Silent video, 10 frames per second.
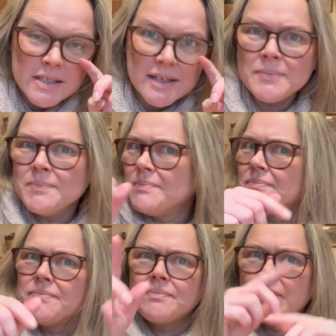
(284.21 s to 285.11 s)
um,
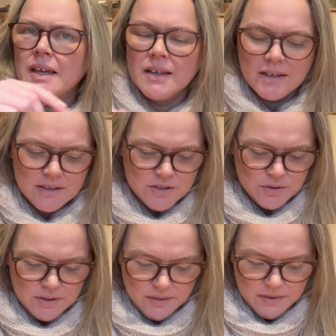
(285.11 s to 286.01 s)

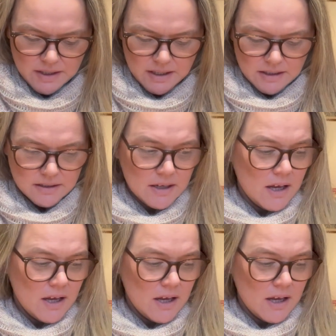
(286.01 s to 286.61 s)
doing that thing again.